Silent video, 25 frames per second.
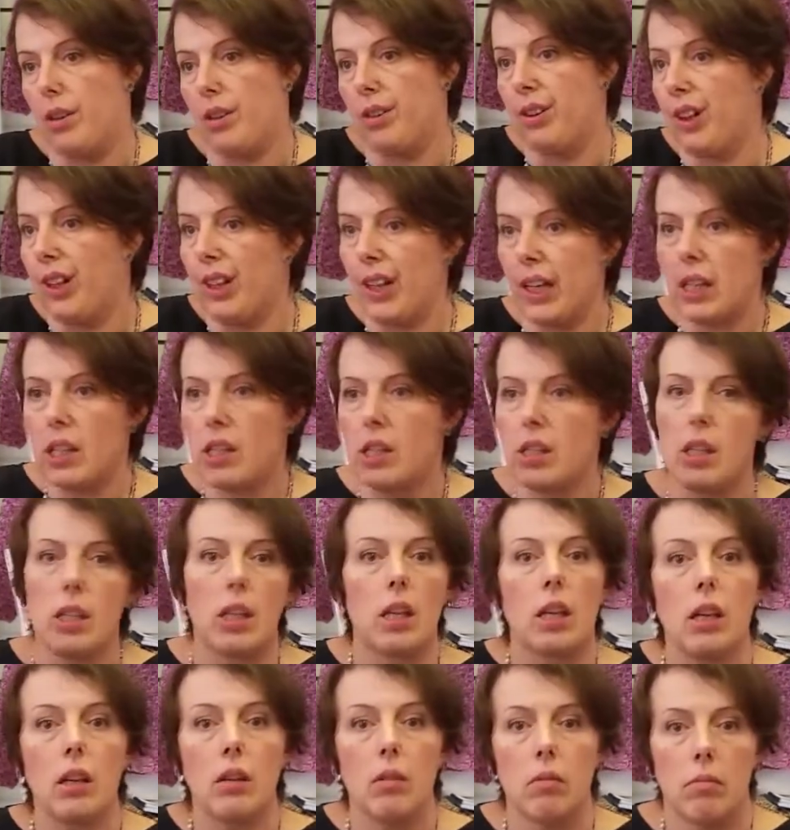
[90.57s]

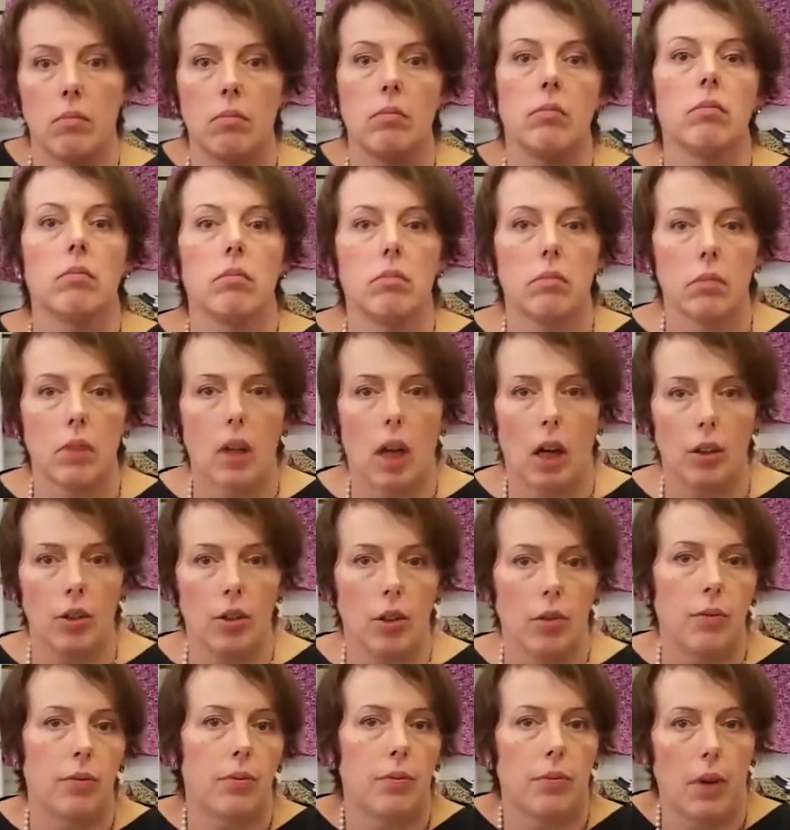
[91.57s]
lacy
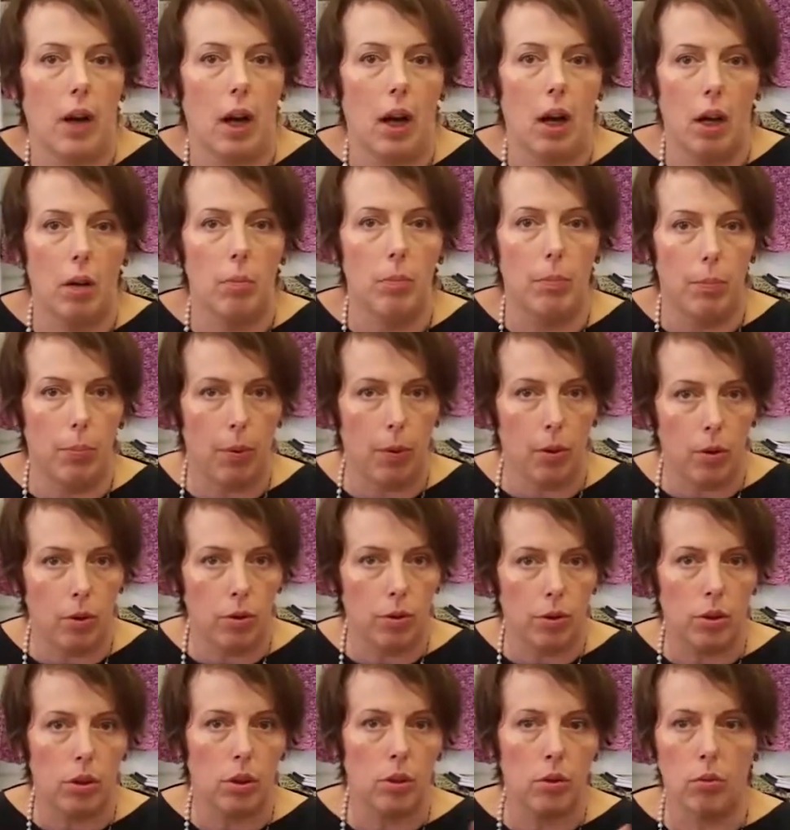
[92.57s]
kind of
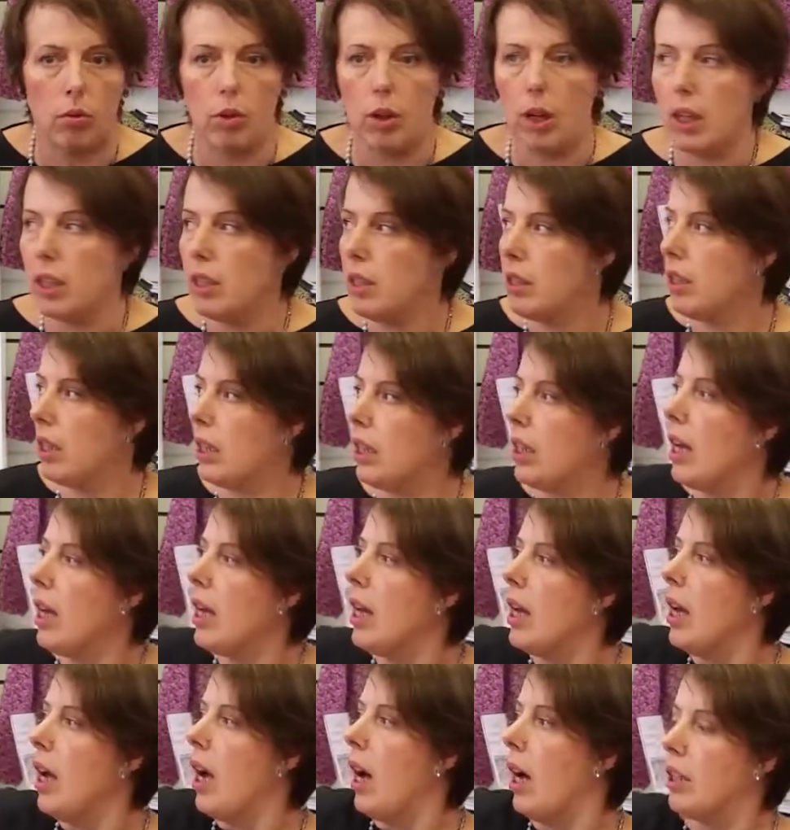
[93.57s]
border or anything.
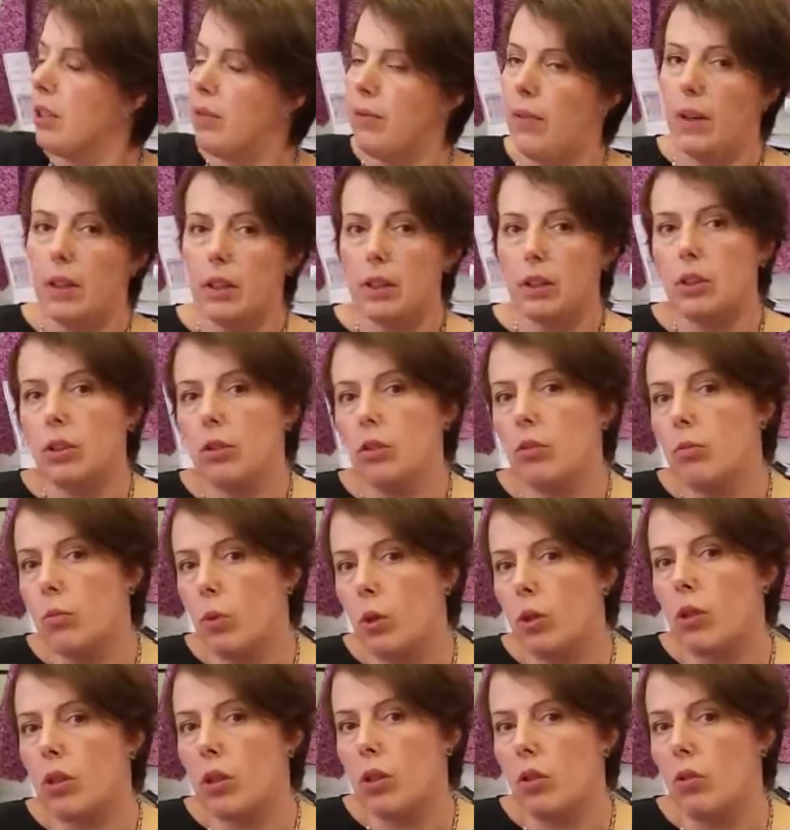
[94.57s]
As far as you
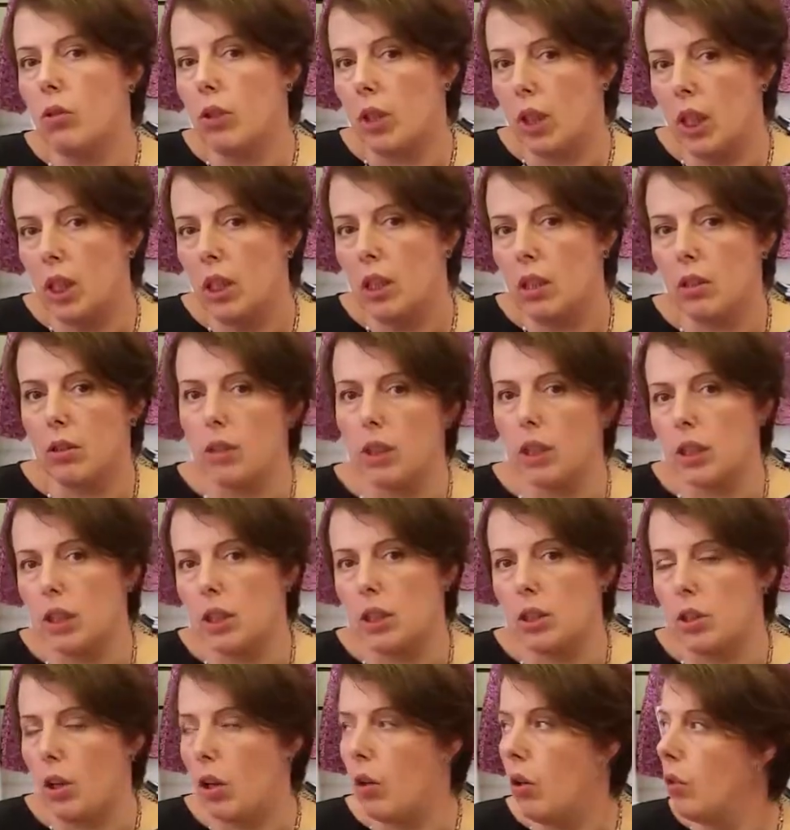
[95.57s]
work your
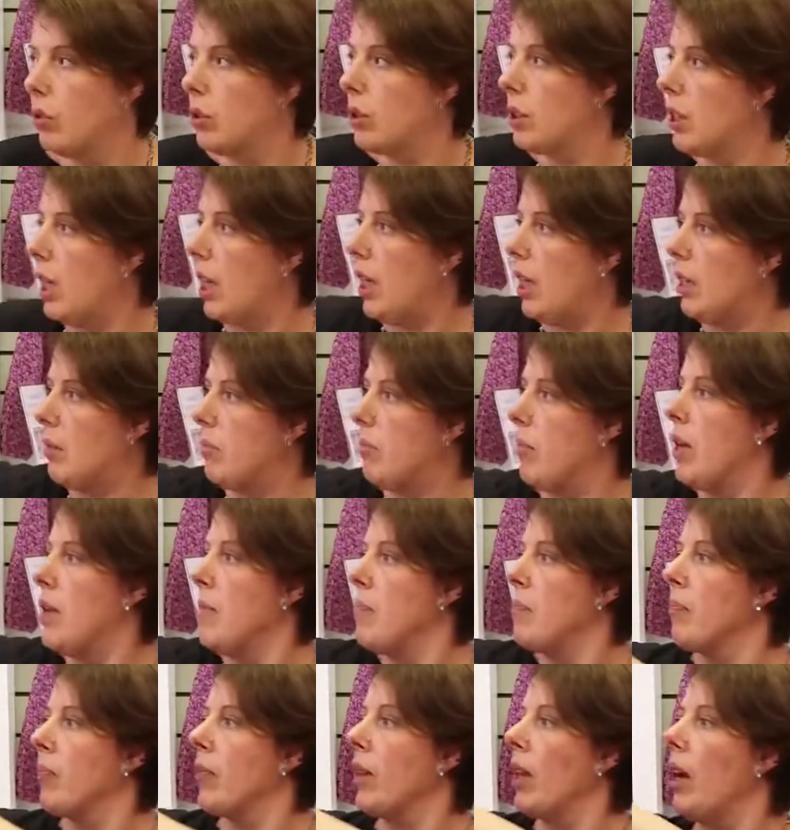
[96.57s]
increases, all same.
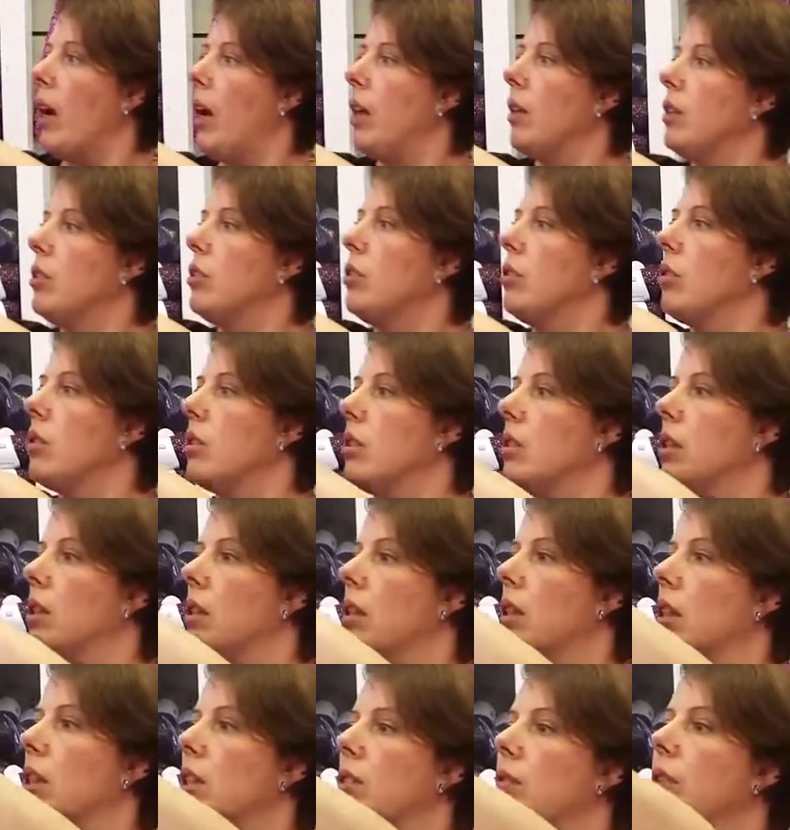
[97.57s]
And as you can
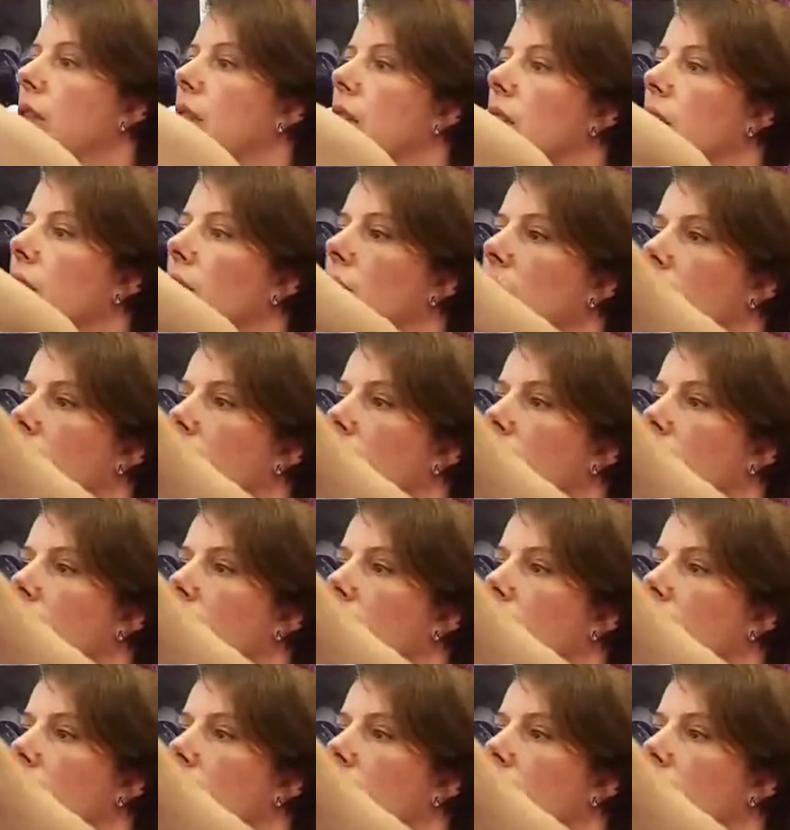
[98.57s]
see, this one is a